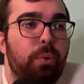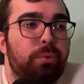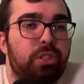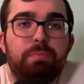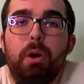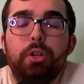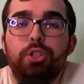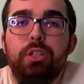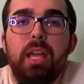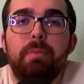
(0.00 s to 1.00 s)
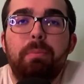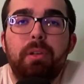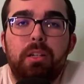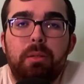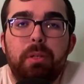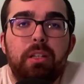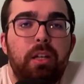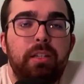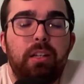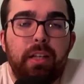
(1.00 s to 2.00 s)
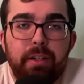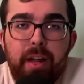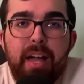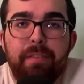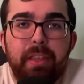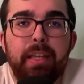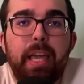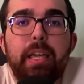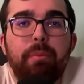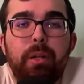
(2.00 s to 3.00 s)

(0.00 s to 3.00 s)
sparked your game up in a little bit in the later half of the game.